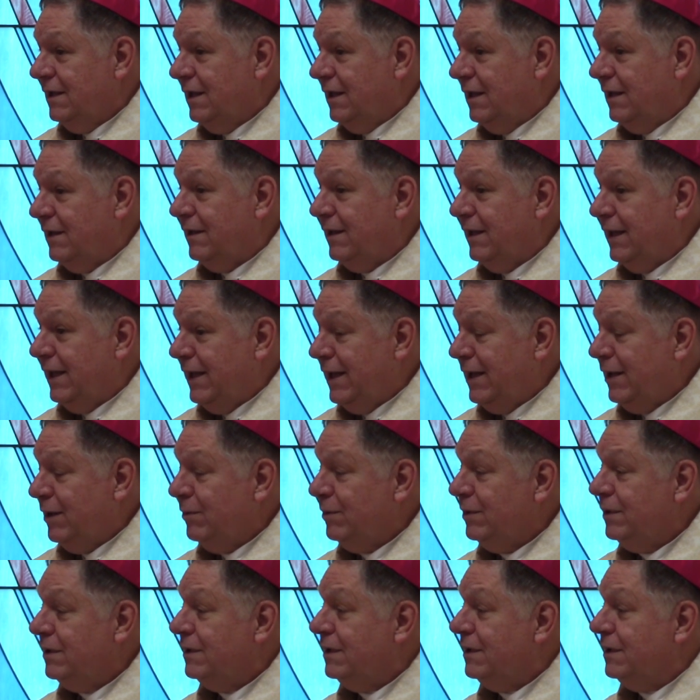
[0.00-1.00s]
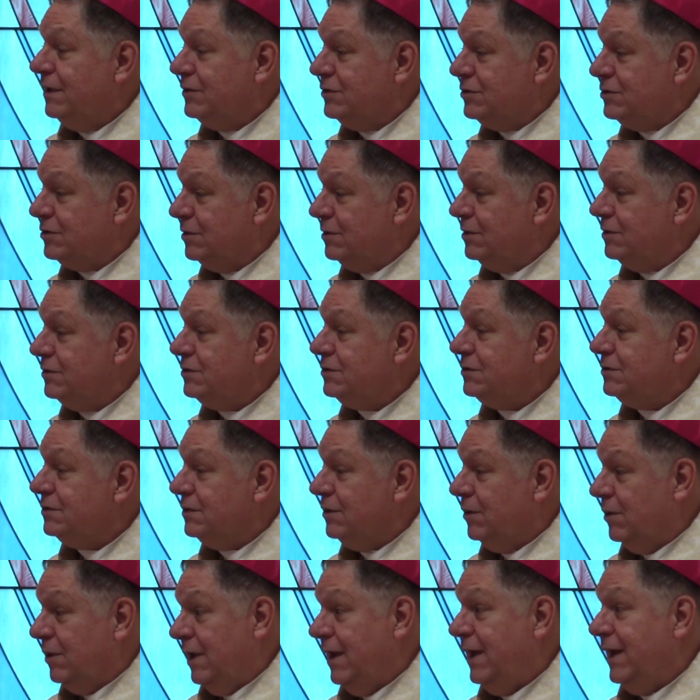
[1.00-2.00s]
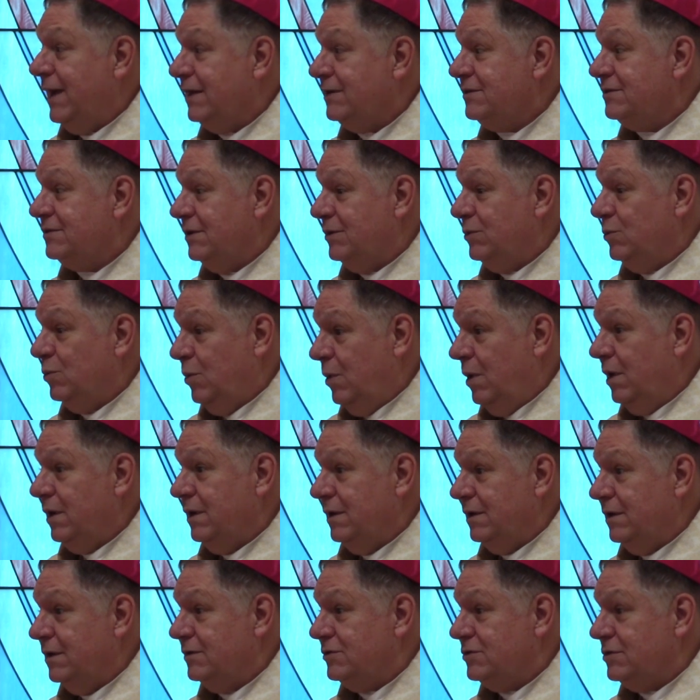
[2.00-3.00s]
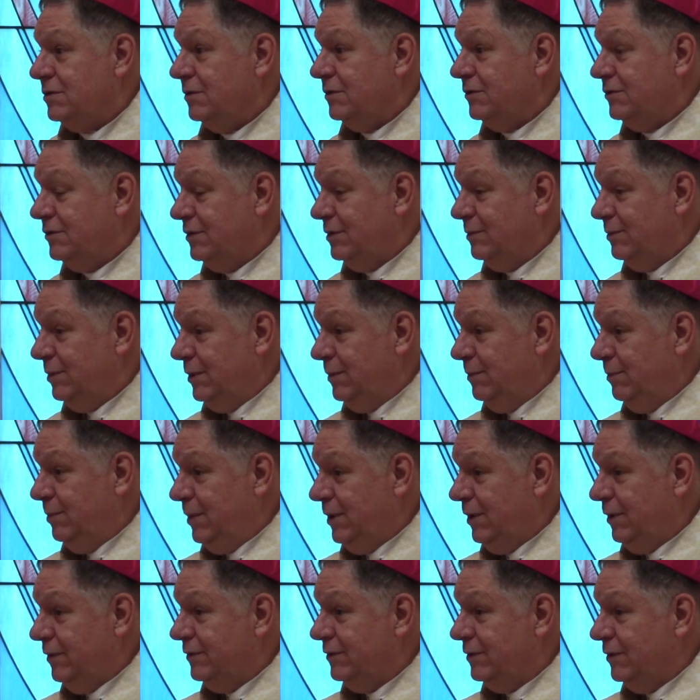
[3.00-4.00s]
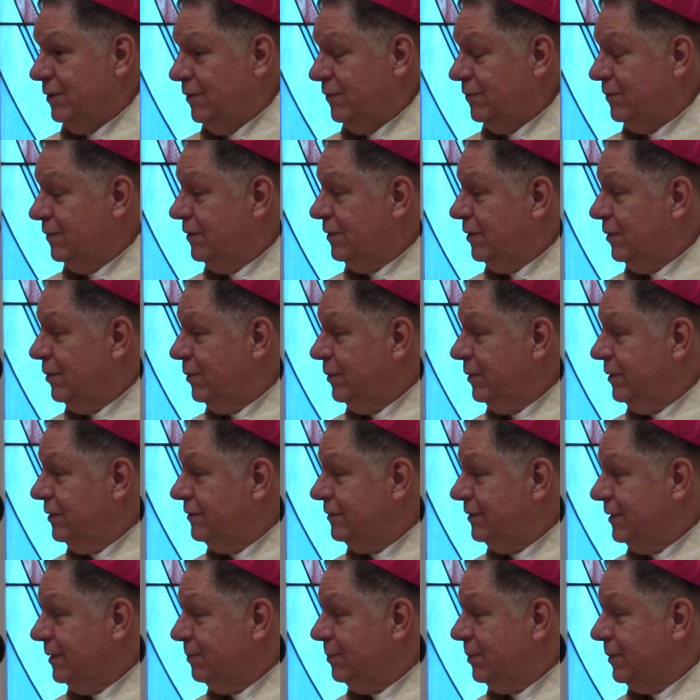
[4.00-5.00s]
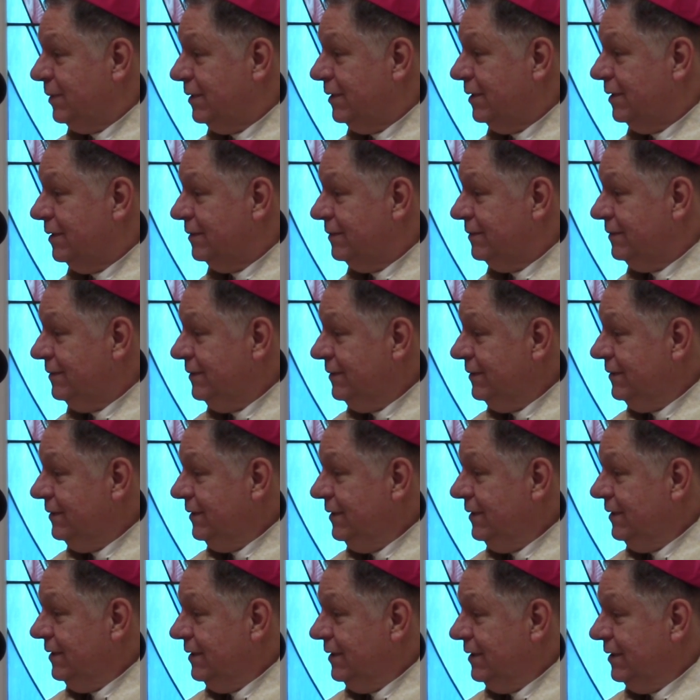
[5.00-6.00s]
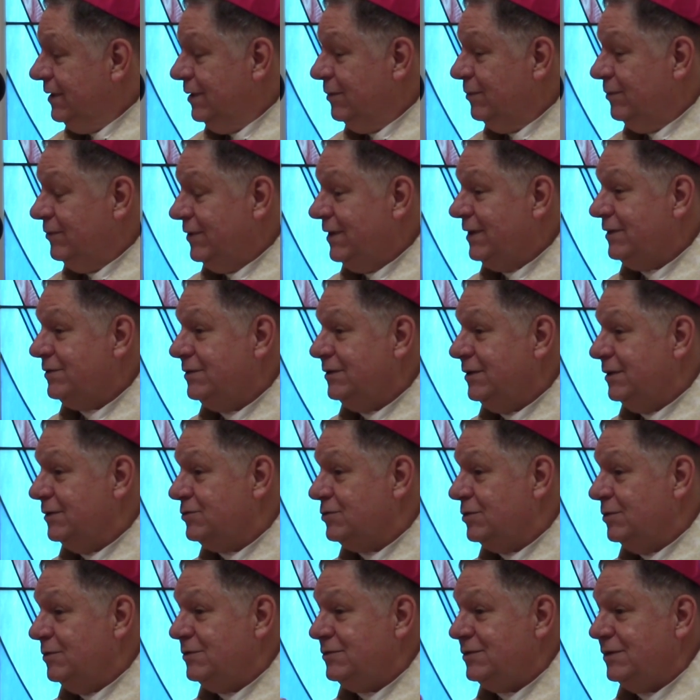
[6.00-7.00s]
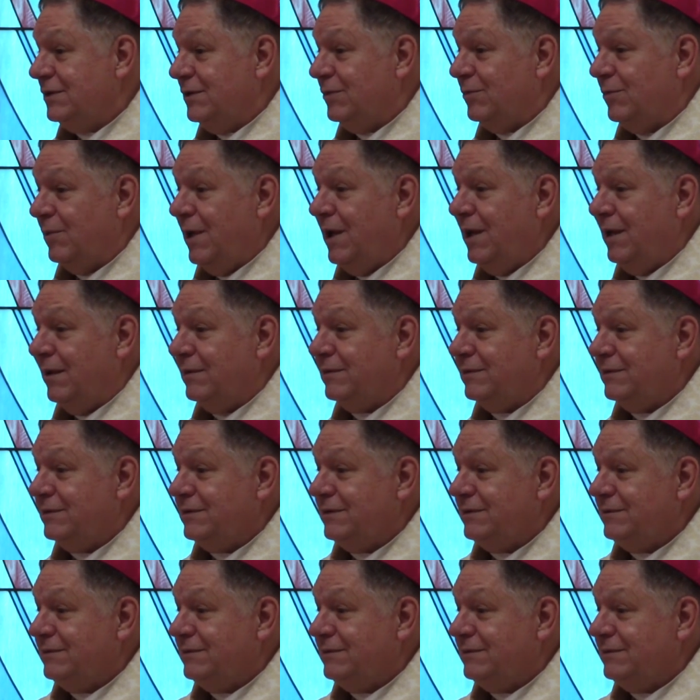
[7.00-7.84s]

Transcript: allowed a church, or actually wanted a church, to be built over the Holy Sepulchre. And it was actually a church in the round,